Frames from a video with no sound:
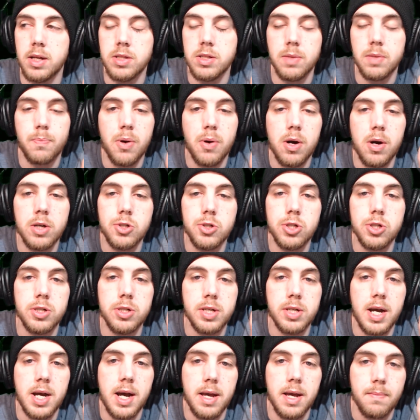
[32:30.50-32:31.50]
departure
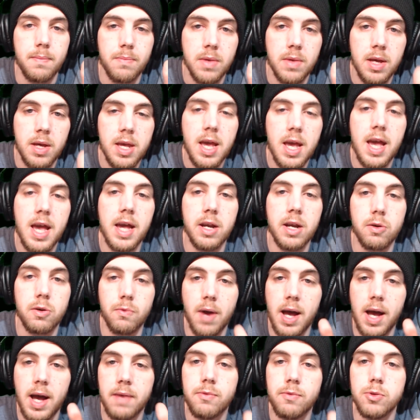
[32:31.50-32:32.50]
time and
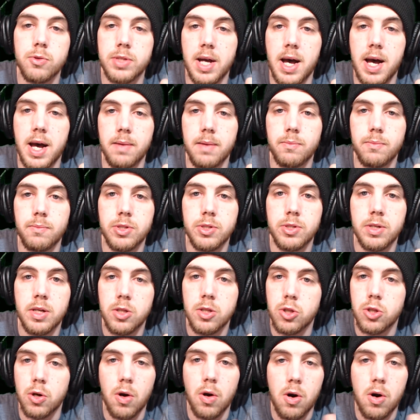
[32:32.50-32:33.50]
arrival times,
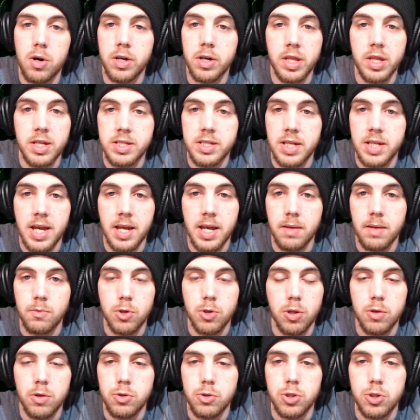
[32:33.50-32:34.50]
they're all the same,
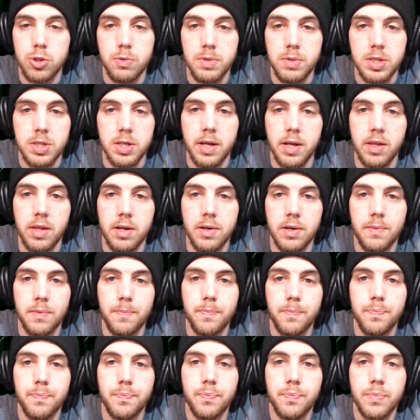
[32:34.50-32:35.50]
close to each other.
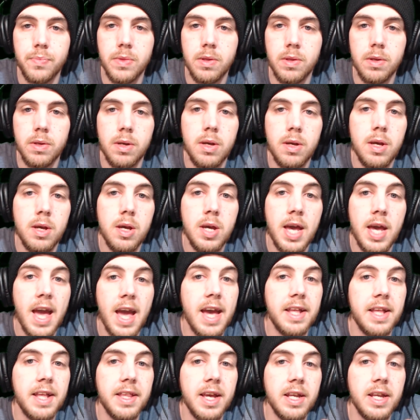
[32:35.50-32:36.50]

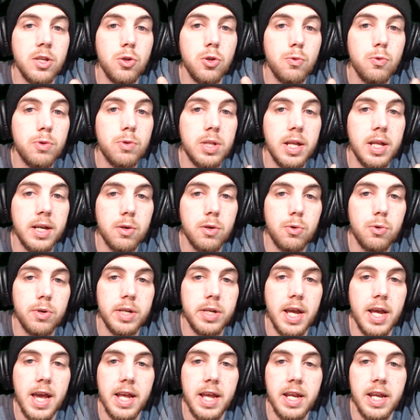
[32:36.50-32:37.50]
And then you click
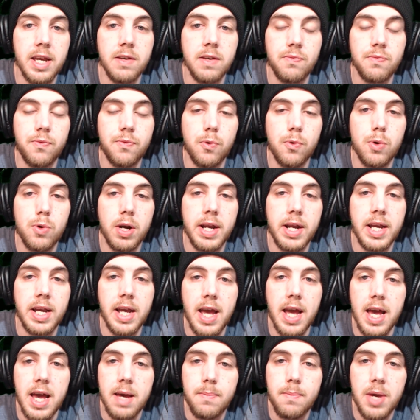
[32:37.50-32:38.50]
on
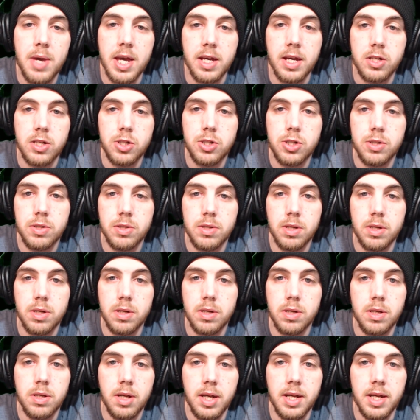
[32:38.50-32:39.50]
N848MH
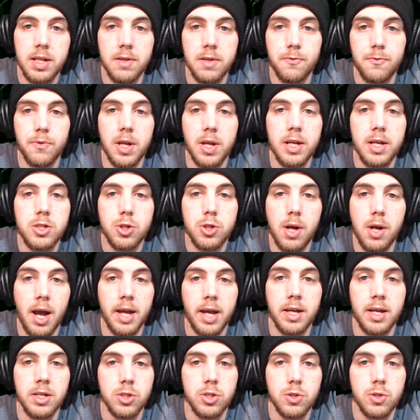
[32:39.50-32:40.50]
in the flight
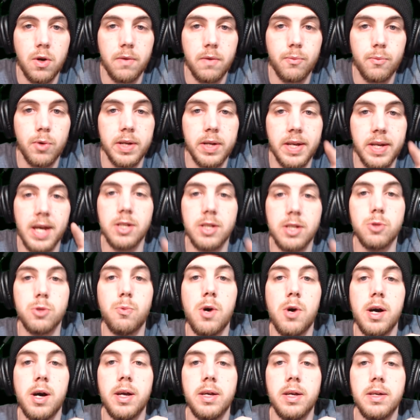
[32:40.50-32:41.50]
tracking software. Guess
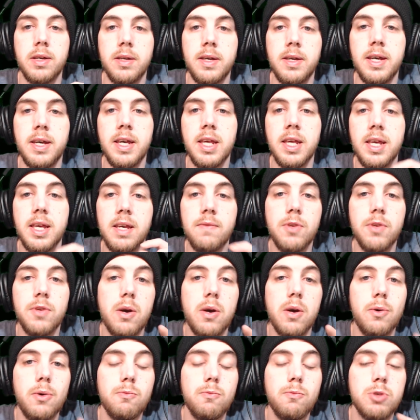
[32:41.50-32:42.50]
what? Even
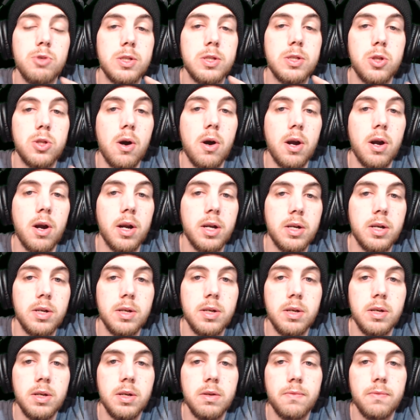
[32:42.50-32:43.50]
though it was dark
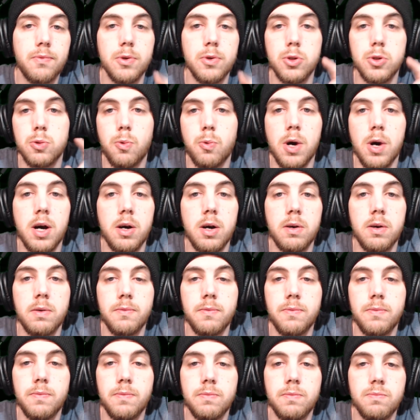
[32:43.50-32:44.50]
for
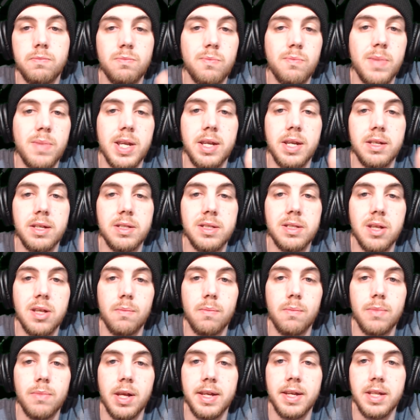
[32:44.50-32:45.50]
12 minutes,
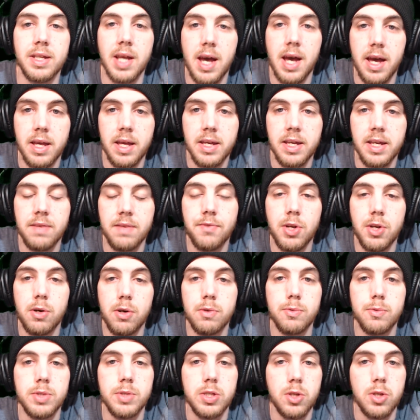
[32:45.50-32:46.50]
something like that, even
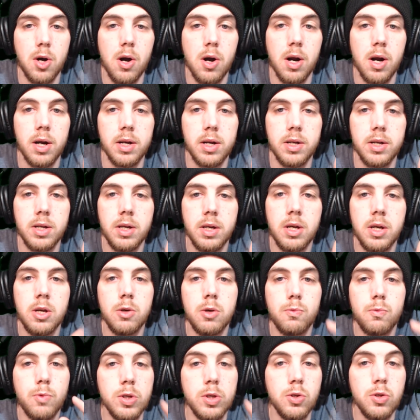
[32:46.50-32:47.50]
though it was dark,
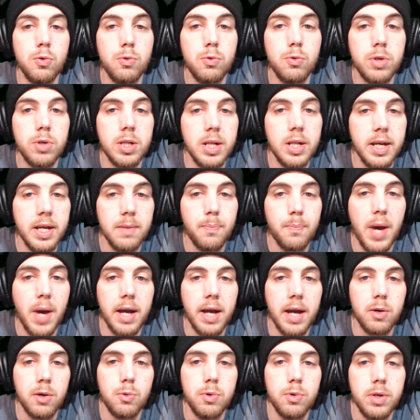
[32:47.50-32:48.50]
when you click
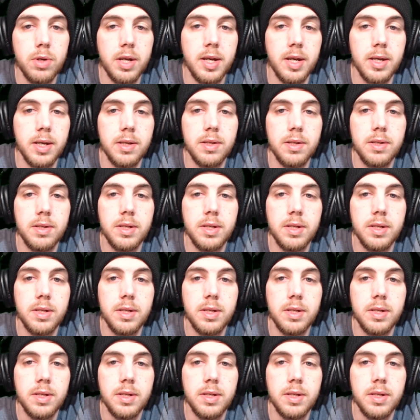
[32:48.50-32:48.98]
back on it,